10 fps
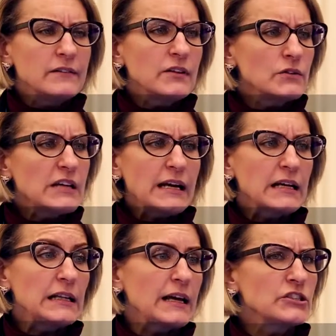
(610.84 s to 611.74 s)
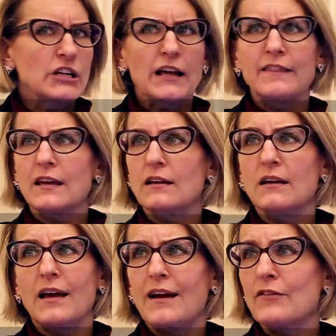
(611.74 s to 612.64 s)
And so data collection, I
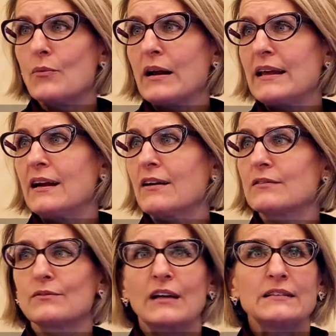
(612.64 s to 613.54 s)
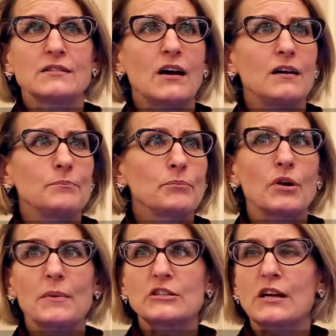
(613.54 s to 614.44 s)
think everyone here, I saw
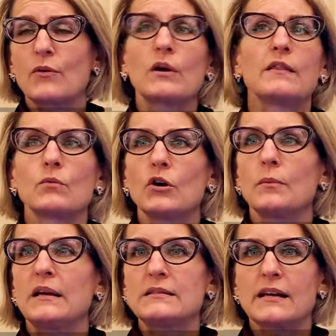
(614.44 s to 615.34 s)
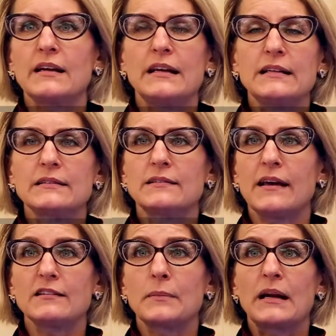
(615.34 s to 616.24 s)
pretty much everyone in the room has done a needs
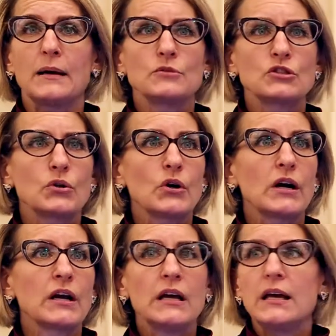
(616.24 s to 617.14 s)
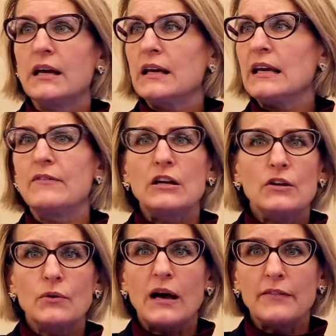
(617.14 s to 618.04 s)
assessment, and I'm sure even
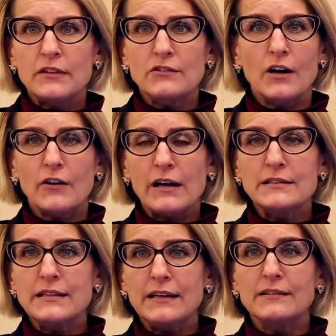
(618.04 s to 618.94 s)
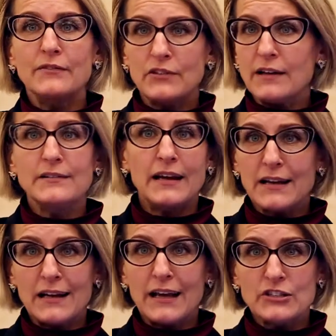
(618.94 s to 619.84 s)
new Healthy Start grantees have done
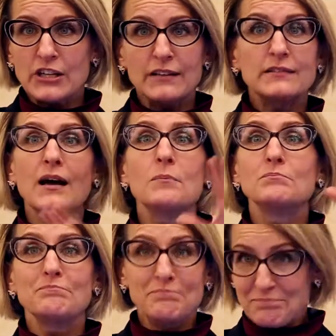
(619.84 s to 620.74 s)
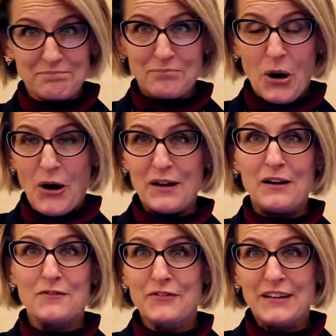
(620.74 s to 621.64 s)
data collection as some part
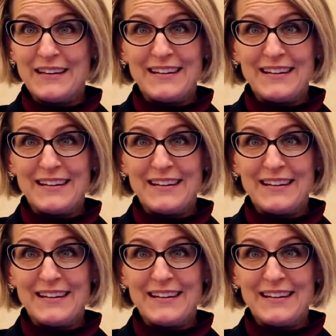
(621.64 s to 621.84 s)
of